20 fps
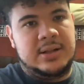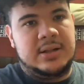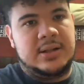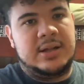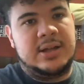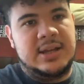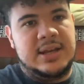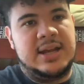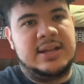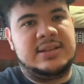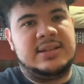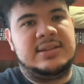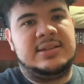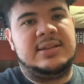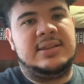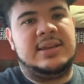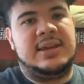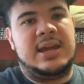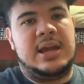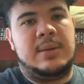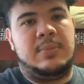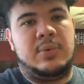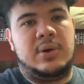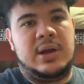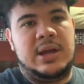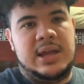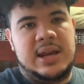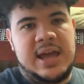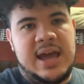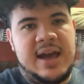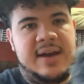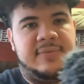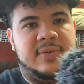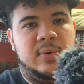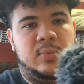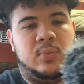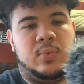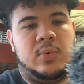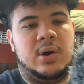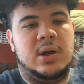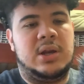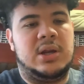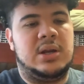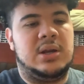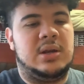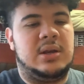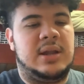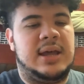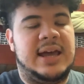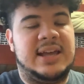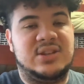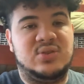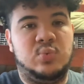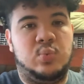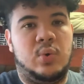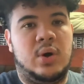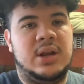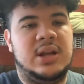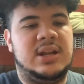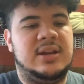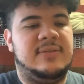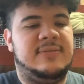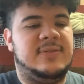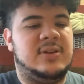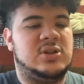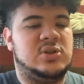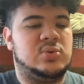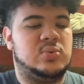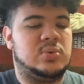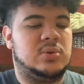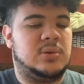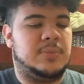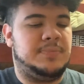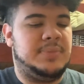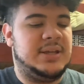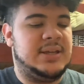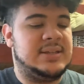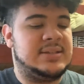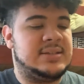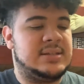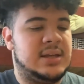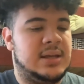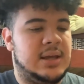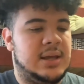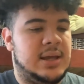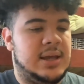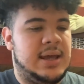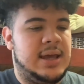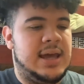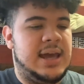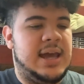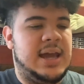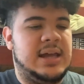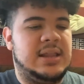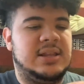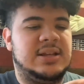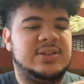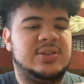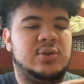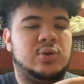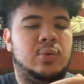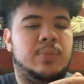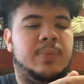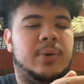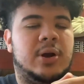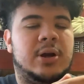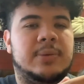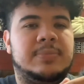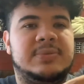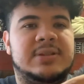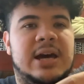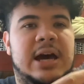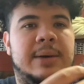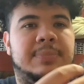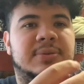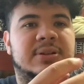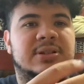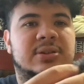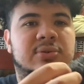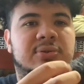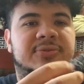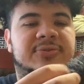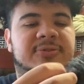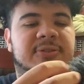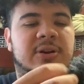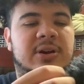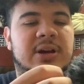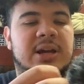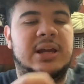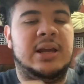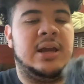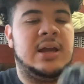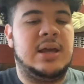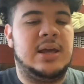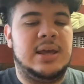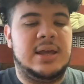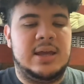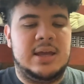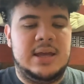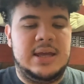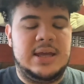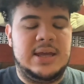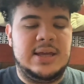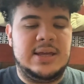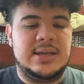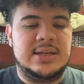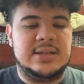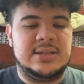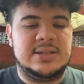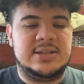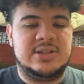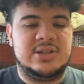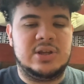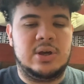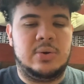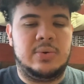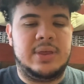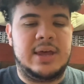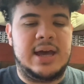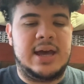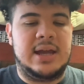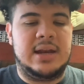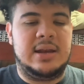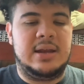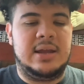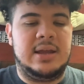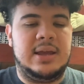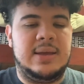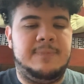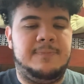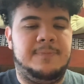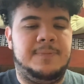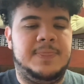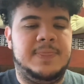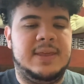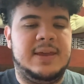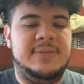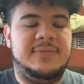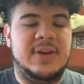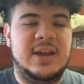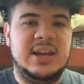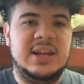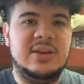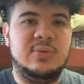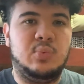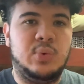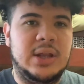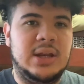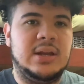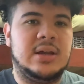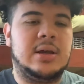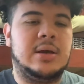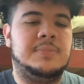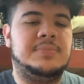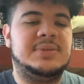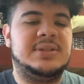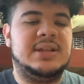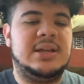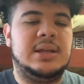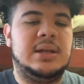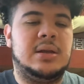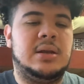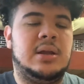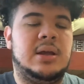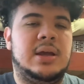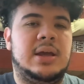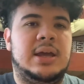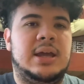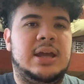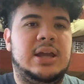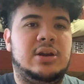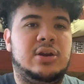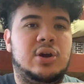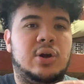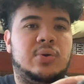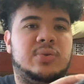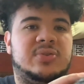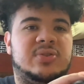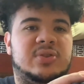connect it to the camera and have it as one individual piece. And this little part up top, this little furry, is so that if any wind comes in, it goes